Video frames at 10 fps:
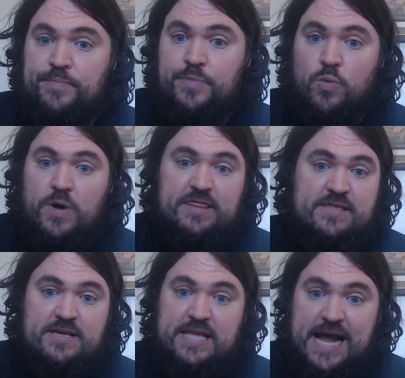One
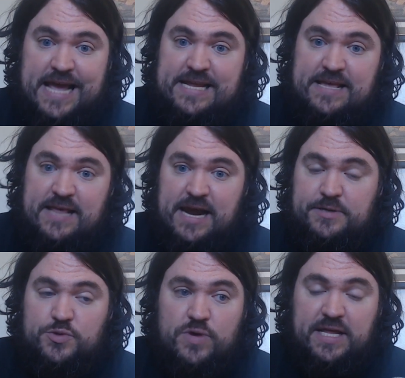thing that I did that I
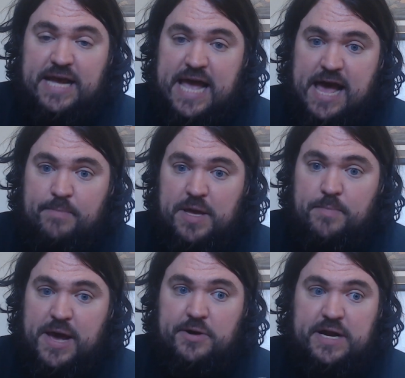was really happy
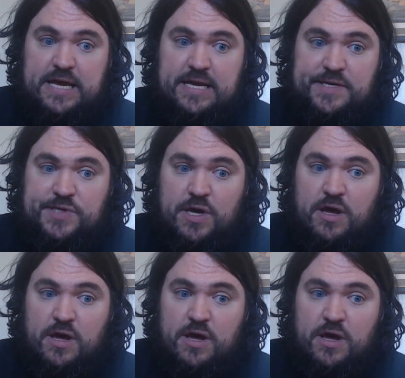about is